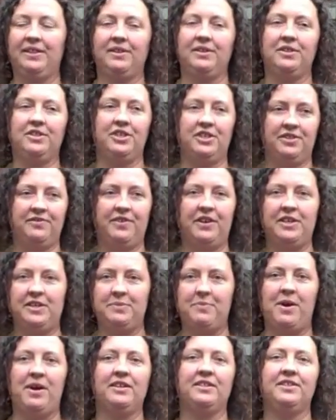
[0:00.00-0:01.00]
They're just very
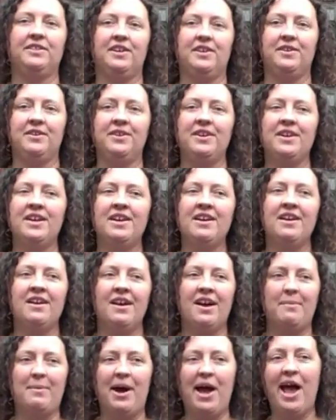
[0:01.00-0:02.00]
small, so
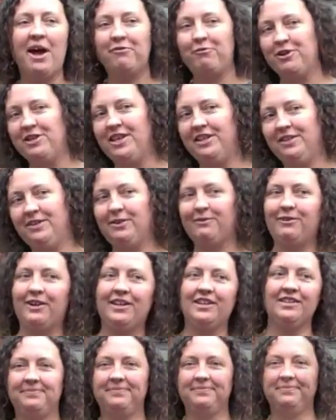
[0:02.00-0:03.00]
about halfway done so far.